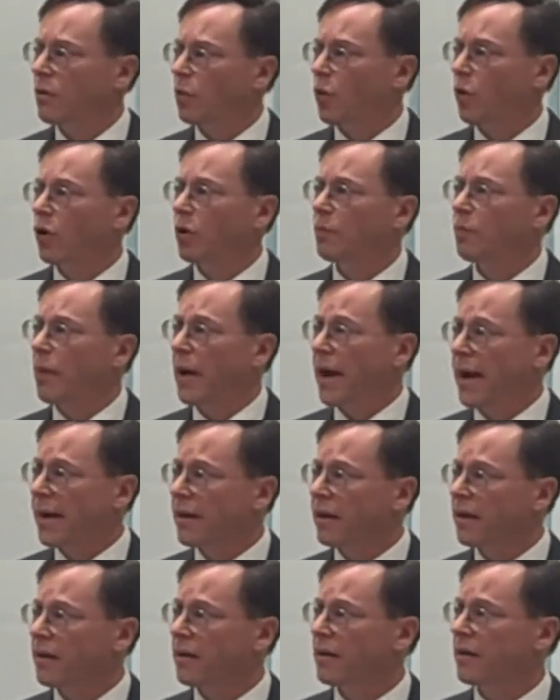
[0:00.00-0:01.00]
The World
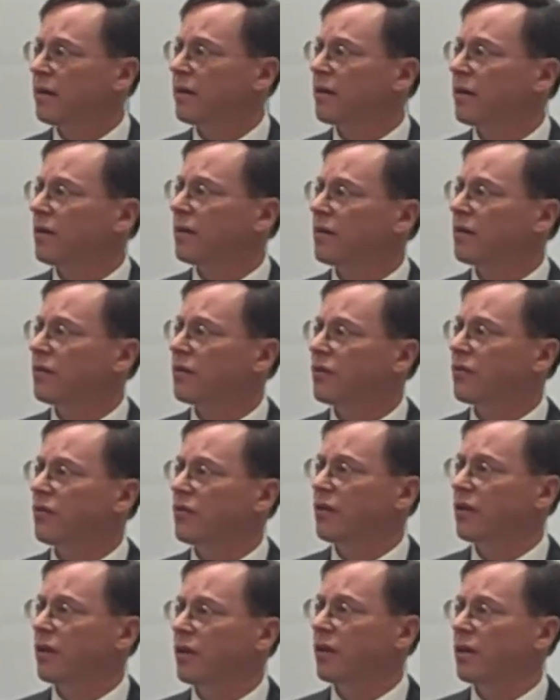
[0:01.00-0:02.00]
Bank is
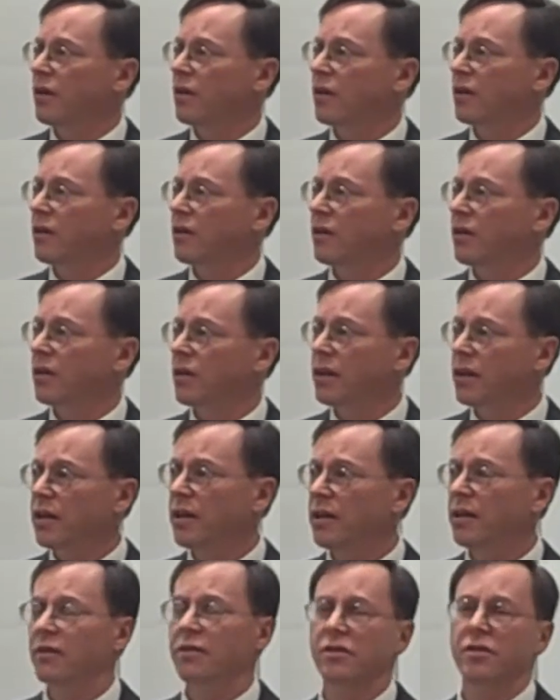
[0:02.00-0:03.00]
the
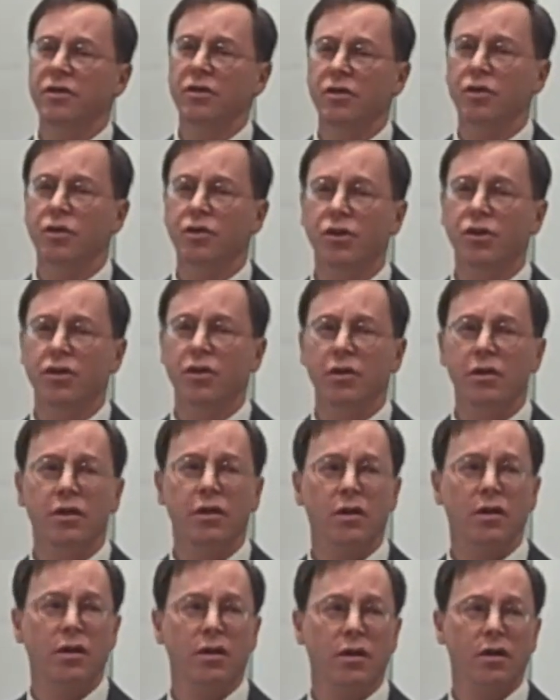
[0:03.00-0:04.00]
lead institution in
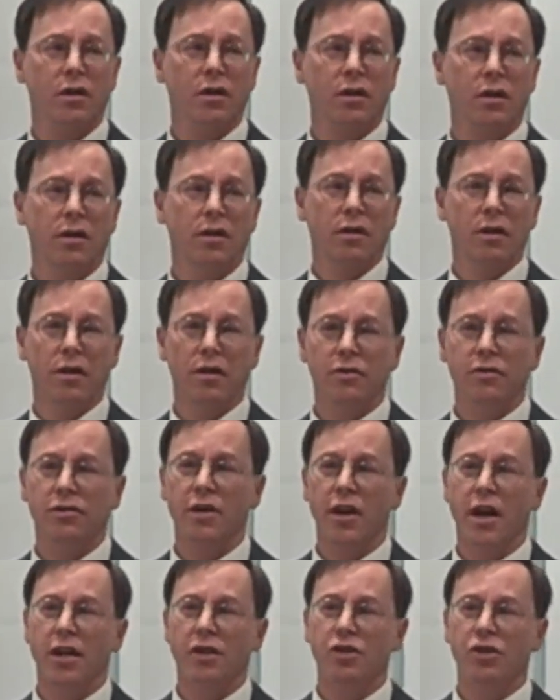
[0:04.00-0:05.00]
the
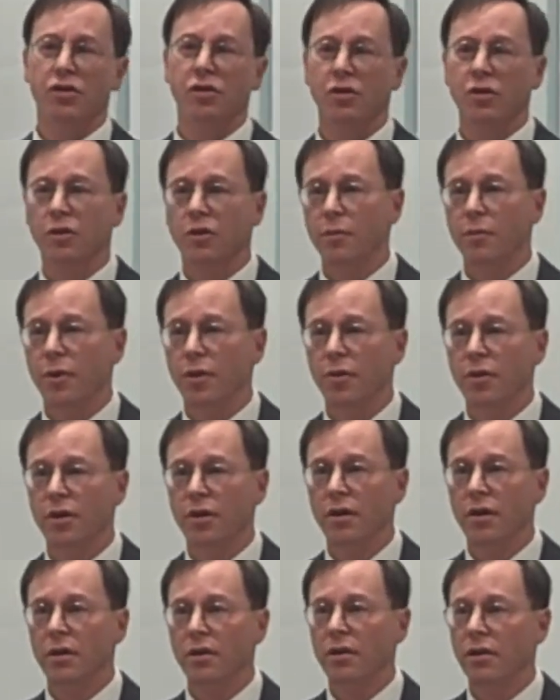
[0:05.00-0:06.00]
international
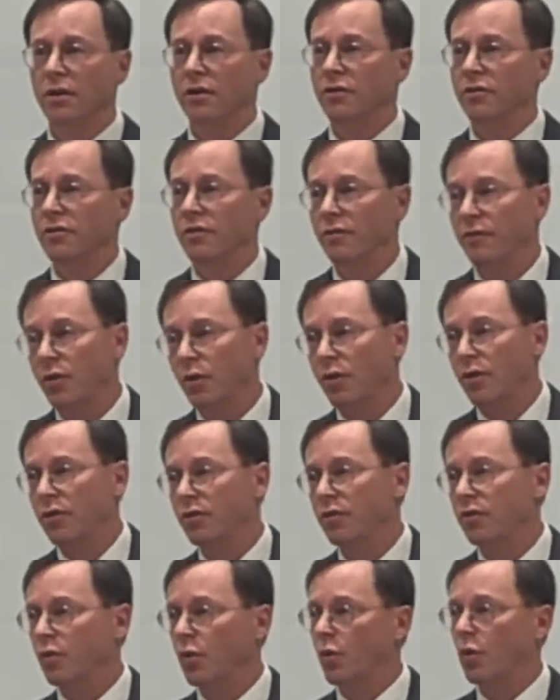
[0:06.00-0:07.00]
community that is
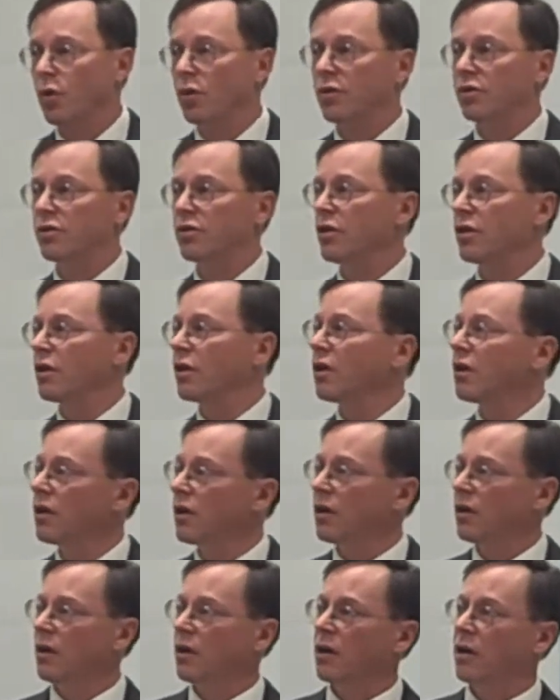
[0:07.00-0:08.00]
devoted towards
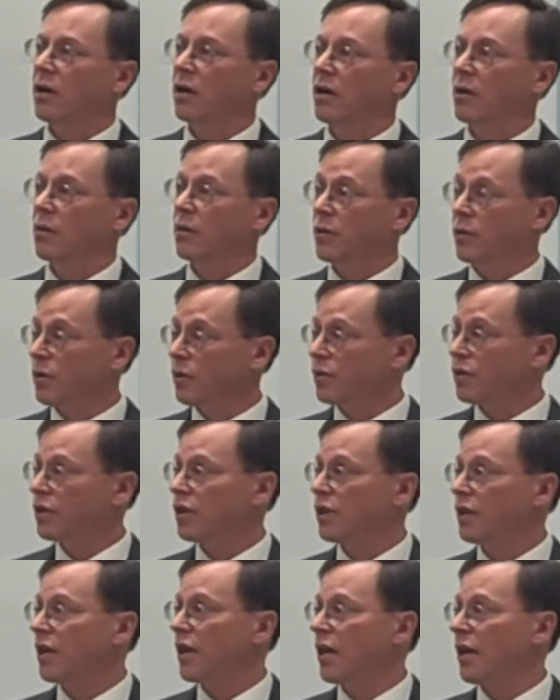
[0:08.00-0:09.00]

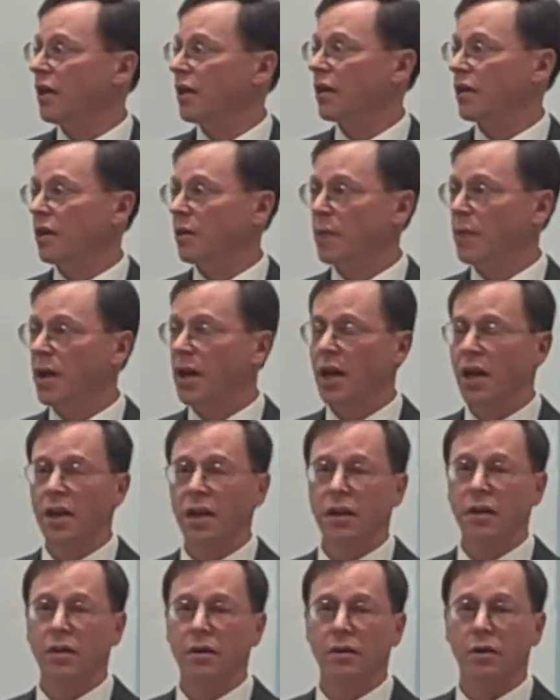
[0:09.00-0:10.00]
reducing and
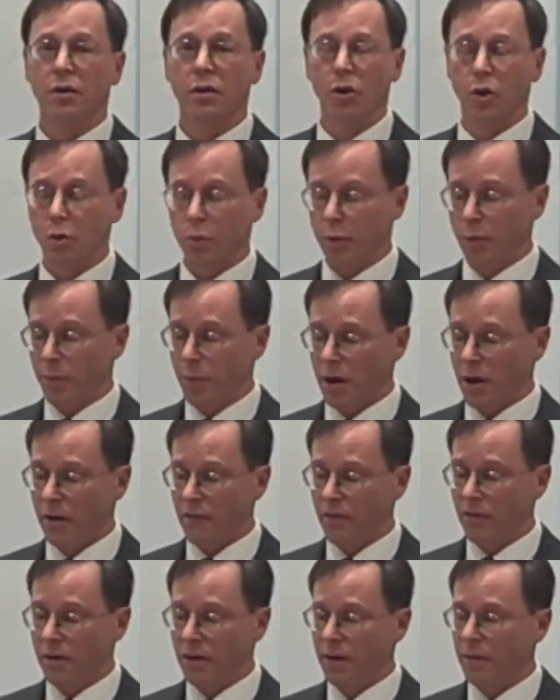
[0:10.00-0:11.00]
eliminating global
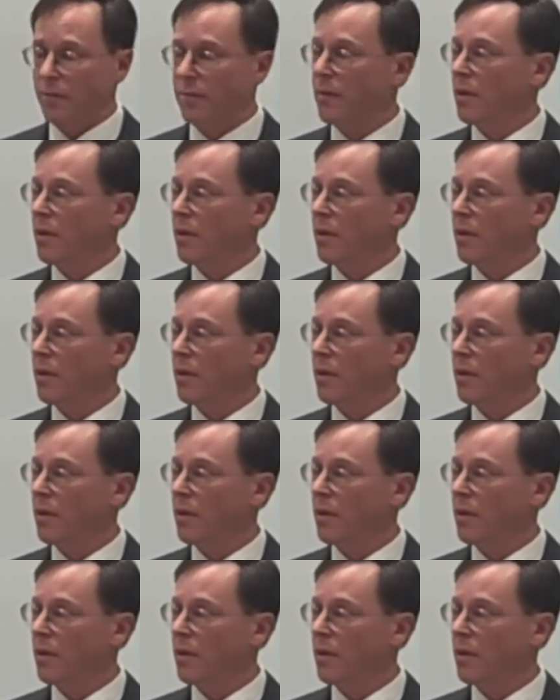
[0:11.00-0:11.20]
poverty.